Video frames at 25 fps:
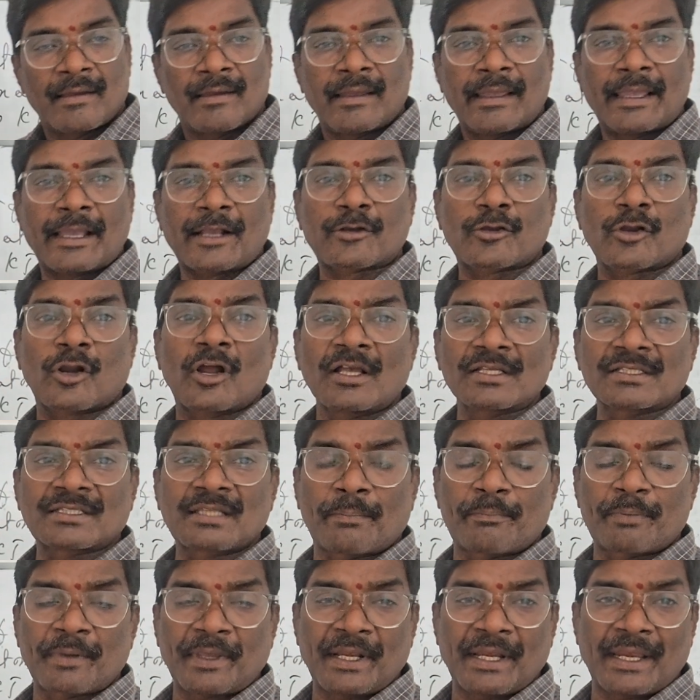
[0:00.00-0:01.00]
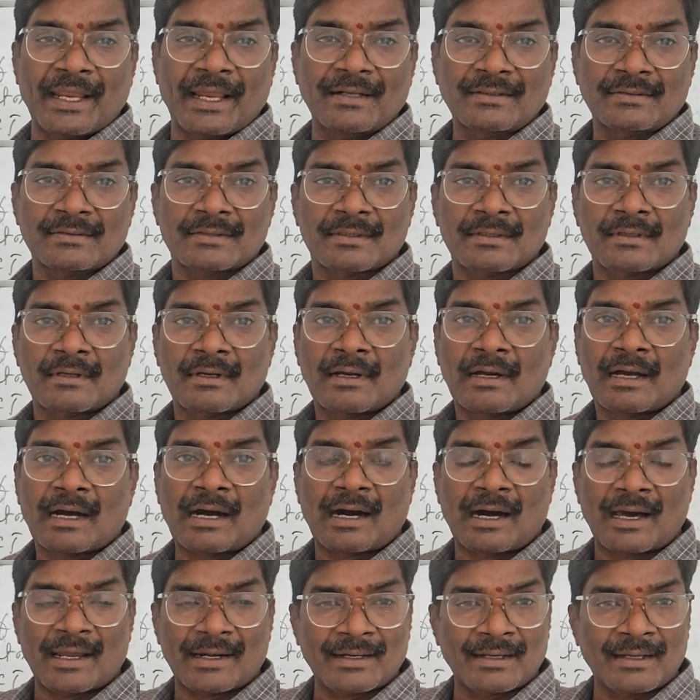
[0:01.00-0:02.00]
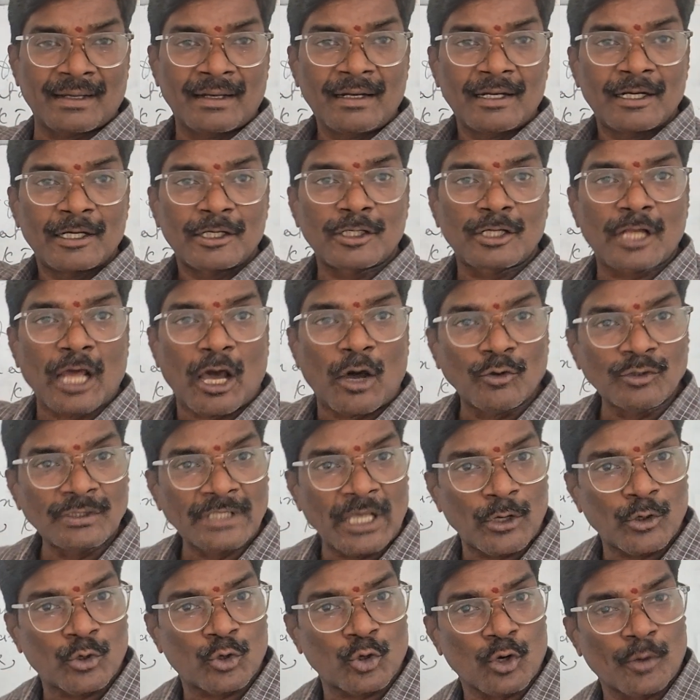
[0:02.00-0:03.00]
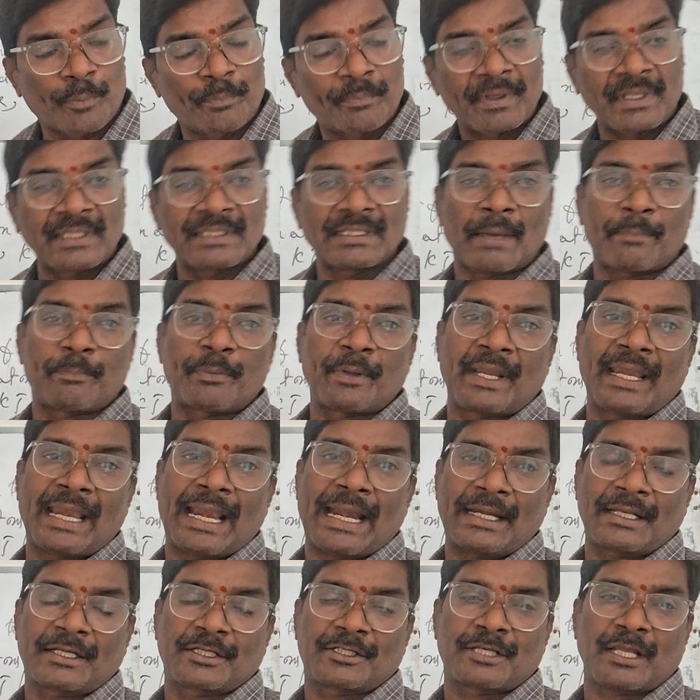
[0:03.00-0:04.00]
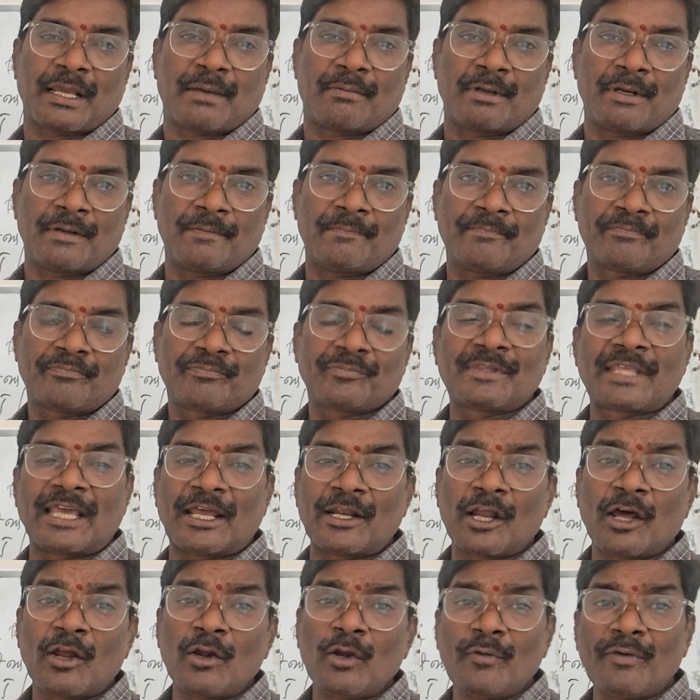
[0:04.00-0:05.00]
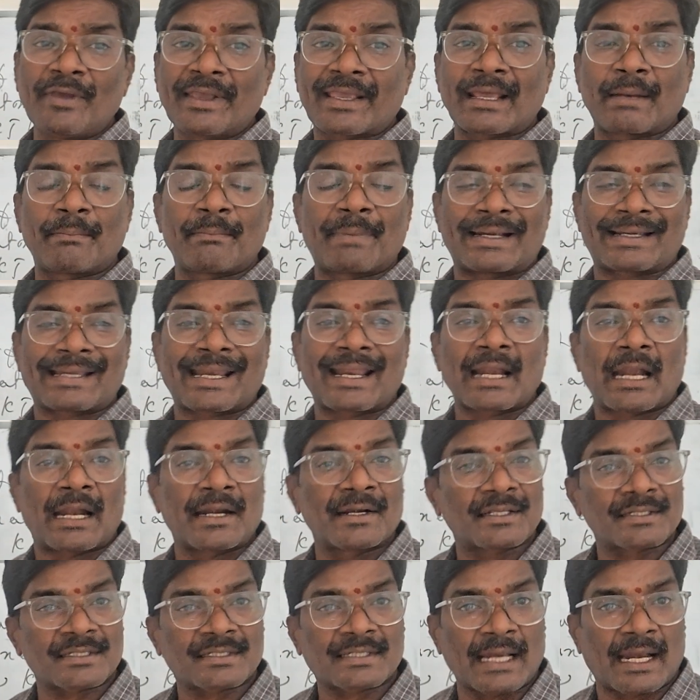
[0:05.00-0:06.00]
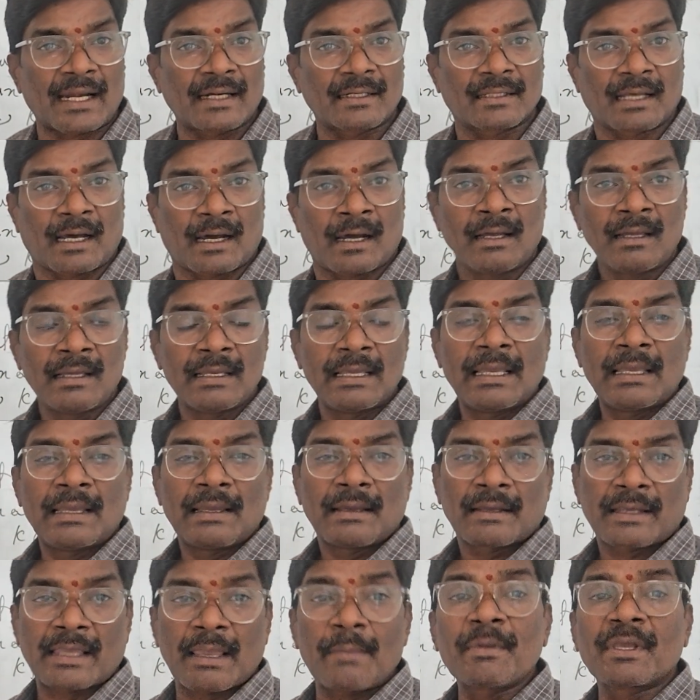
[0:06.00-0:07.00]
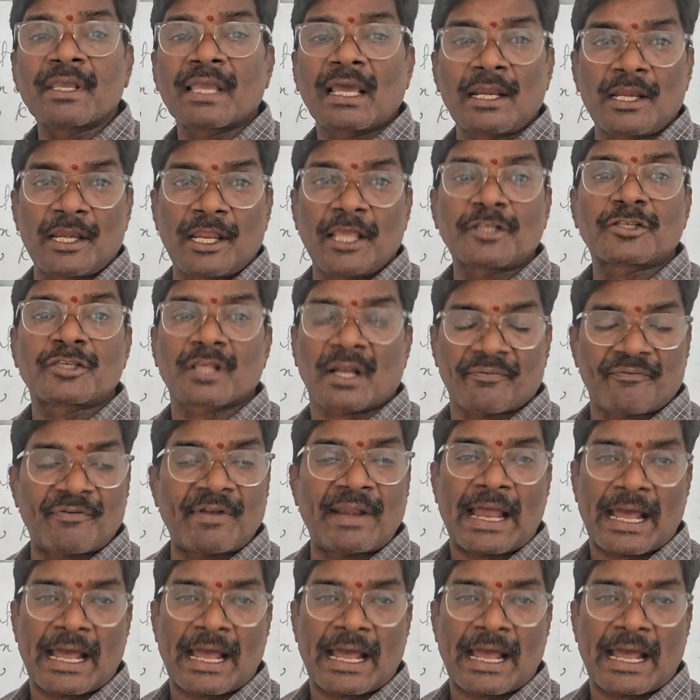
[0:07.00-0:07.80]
across the period or down the group in the periodic table? Then only we can better understand the chemical nature of an